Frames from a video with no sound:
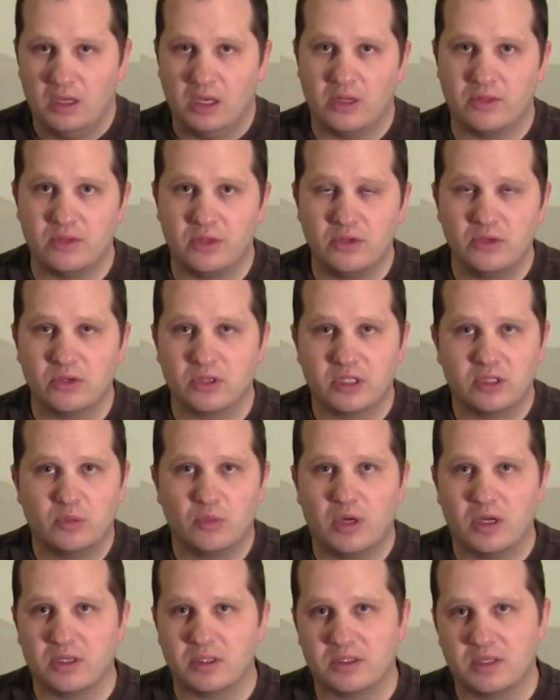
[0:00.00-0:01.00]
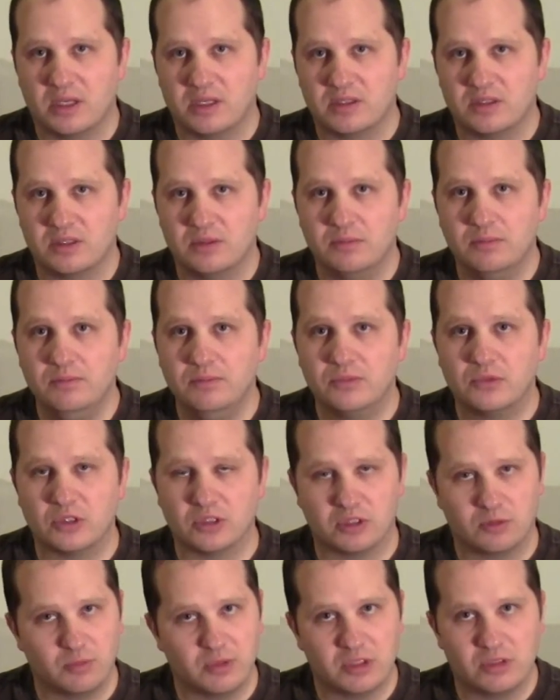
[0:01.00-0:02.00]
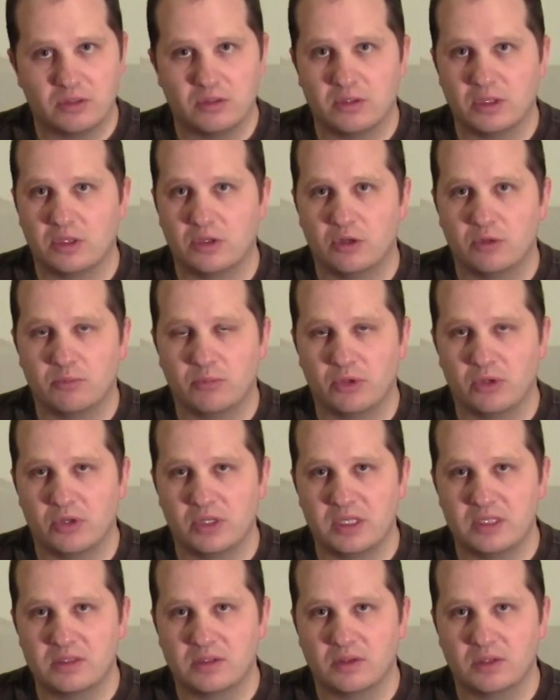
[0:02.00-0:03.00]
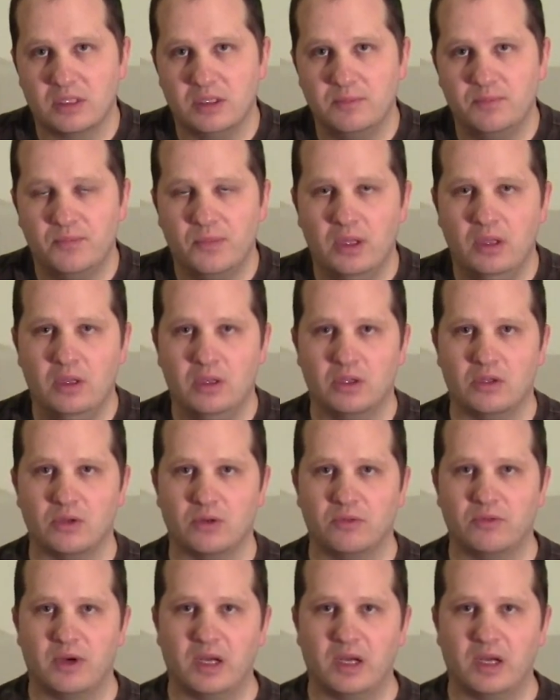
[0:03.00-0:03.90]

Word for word: And then you're going to want to test them just to be sure they don't burn easily. You'll